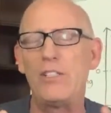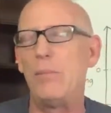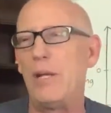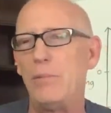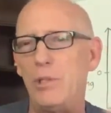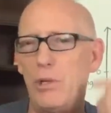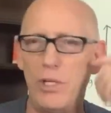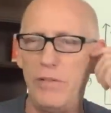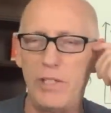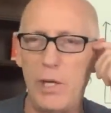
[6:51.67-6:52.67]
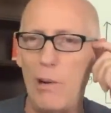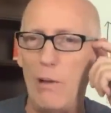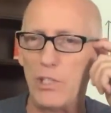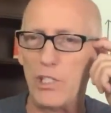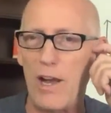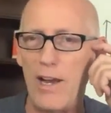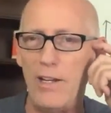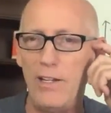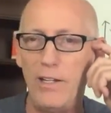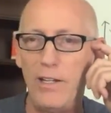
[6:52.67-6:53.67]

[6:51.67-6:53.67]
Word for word: sometimes you couldn't even go outside.